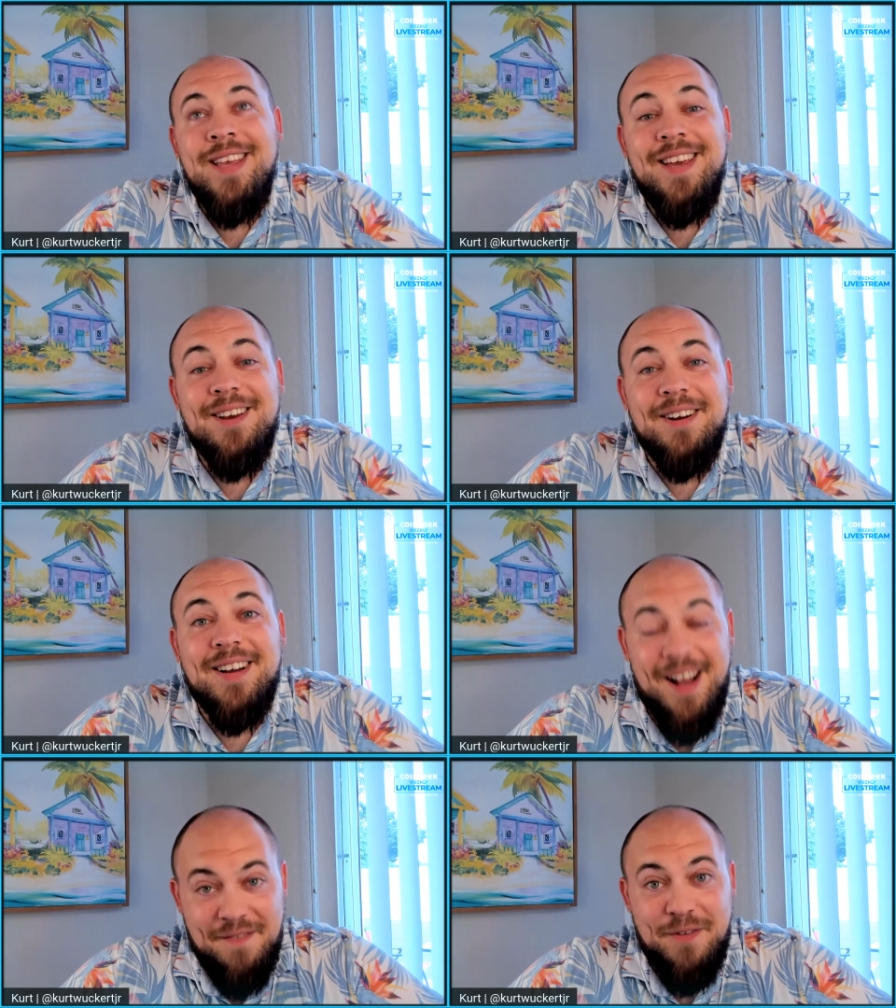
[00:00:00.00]

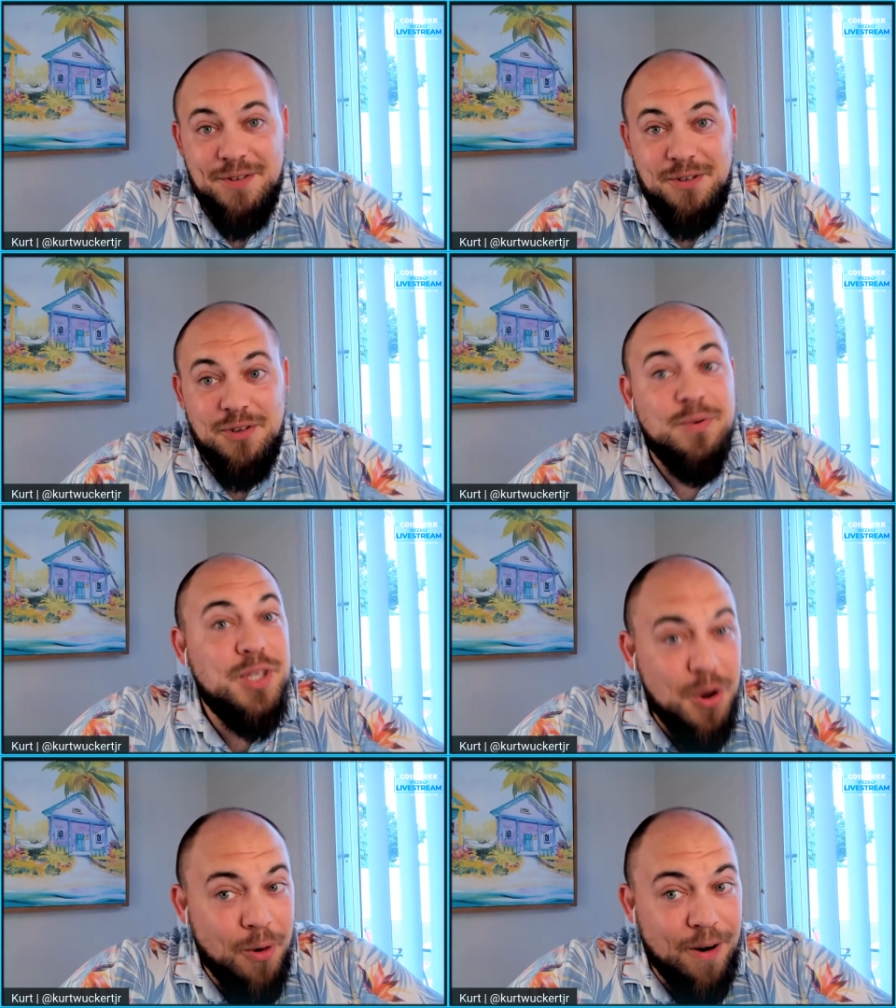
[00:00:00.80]
CoinGeek Conference
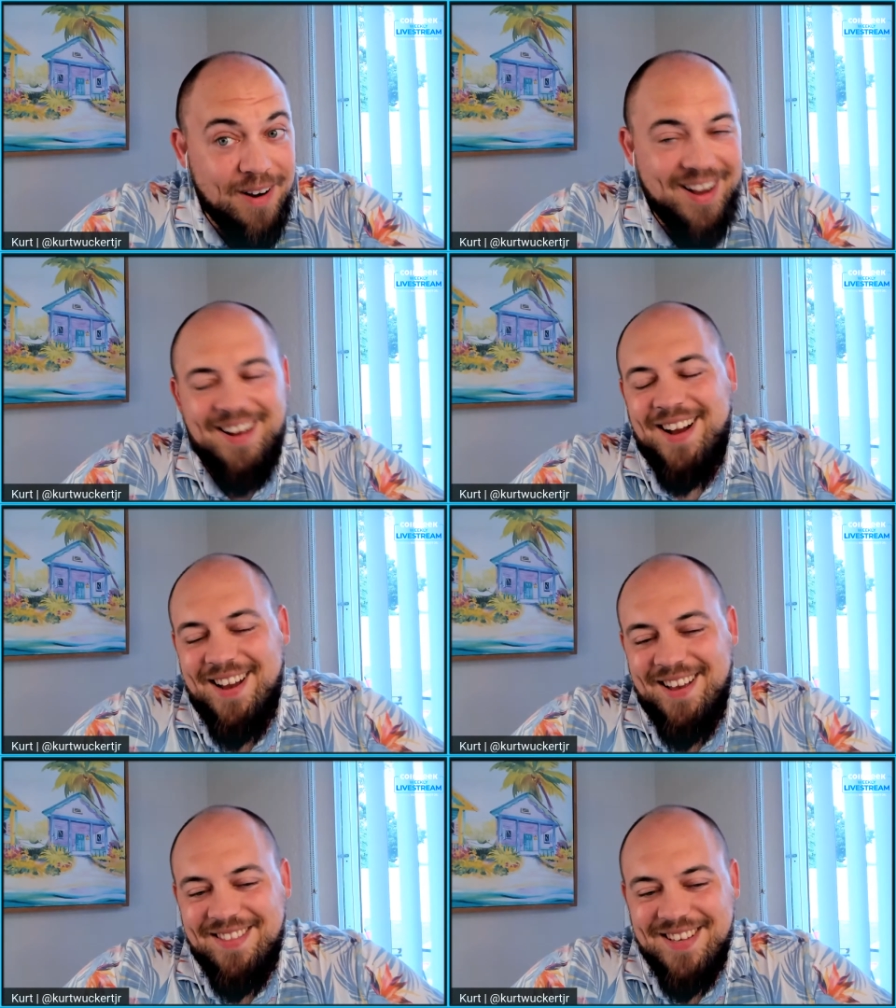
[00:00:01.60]
New
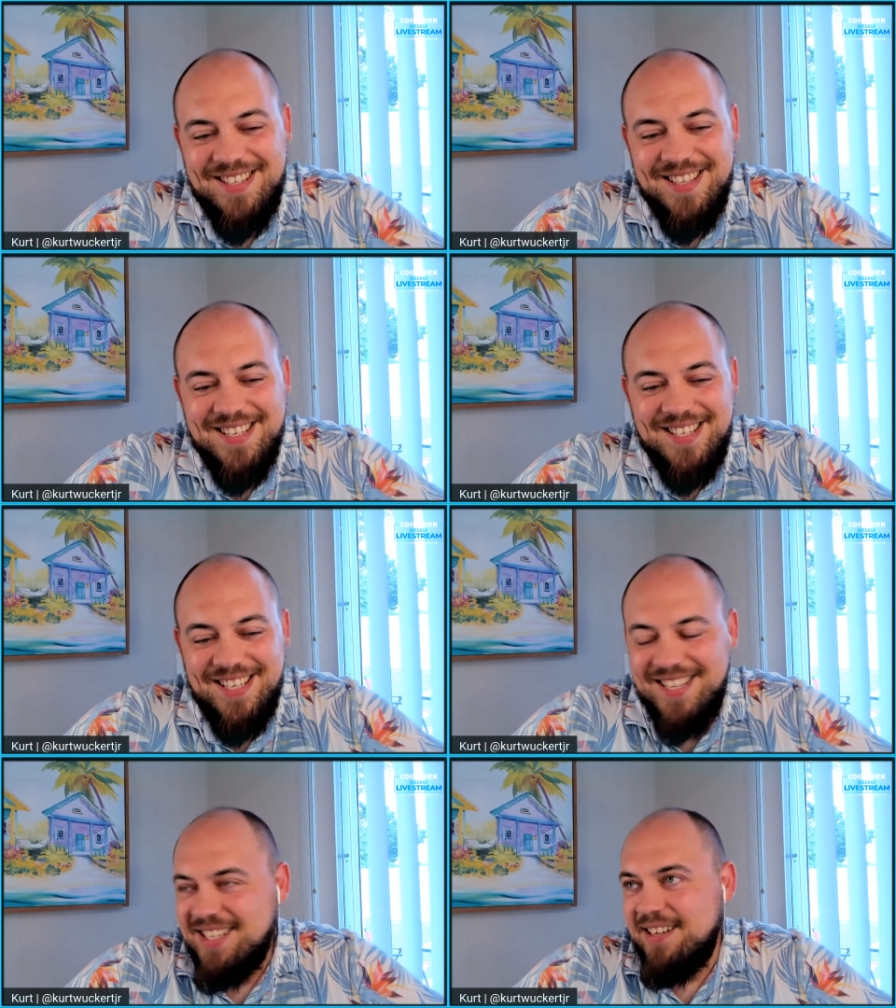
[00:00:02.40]
York
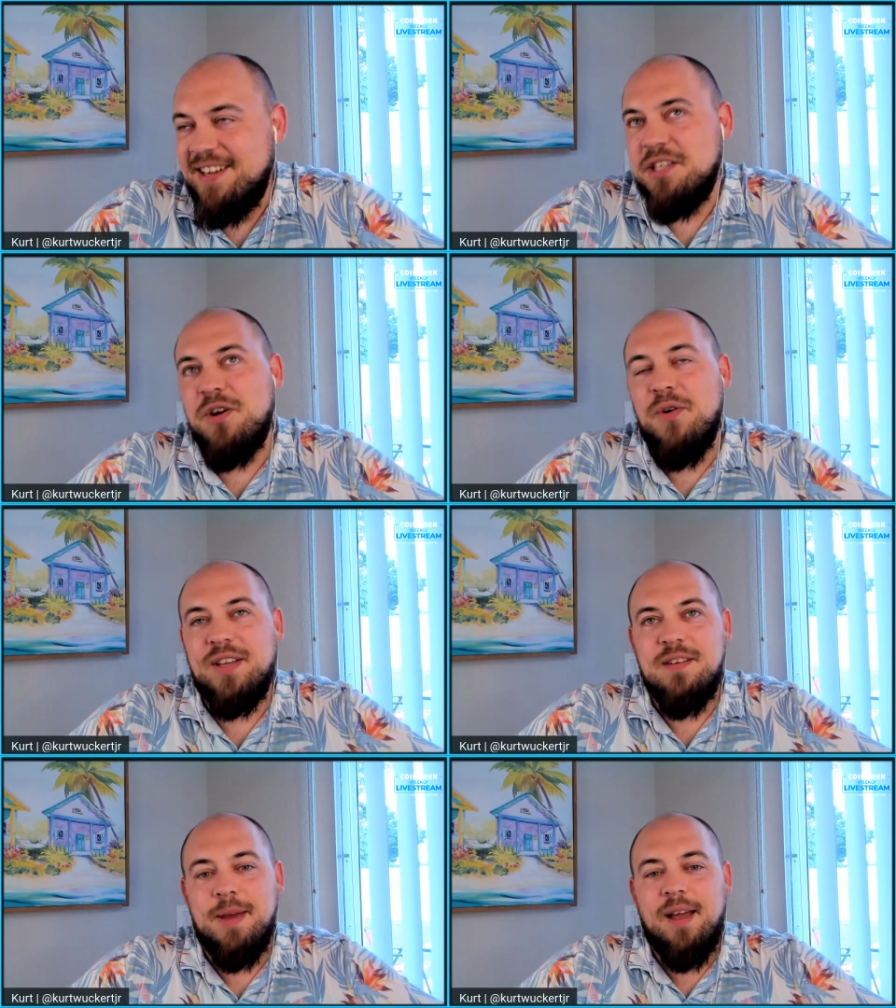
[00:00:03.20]
this season
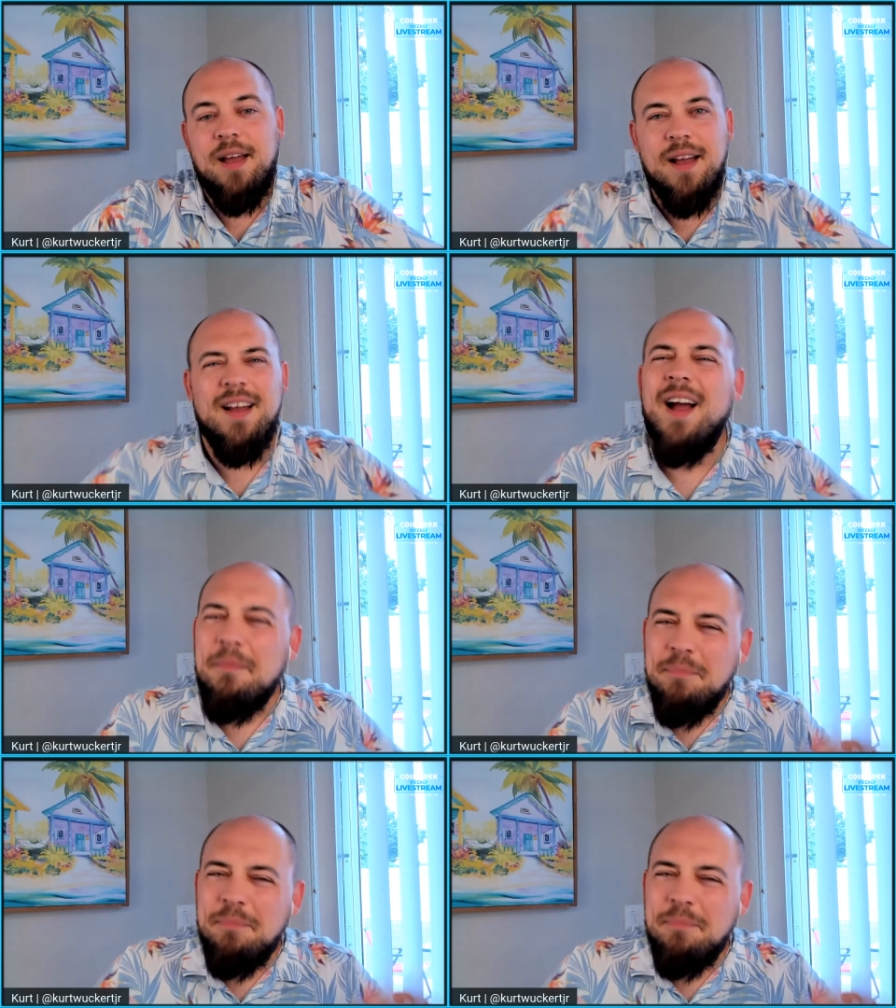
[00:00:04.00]
is going to be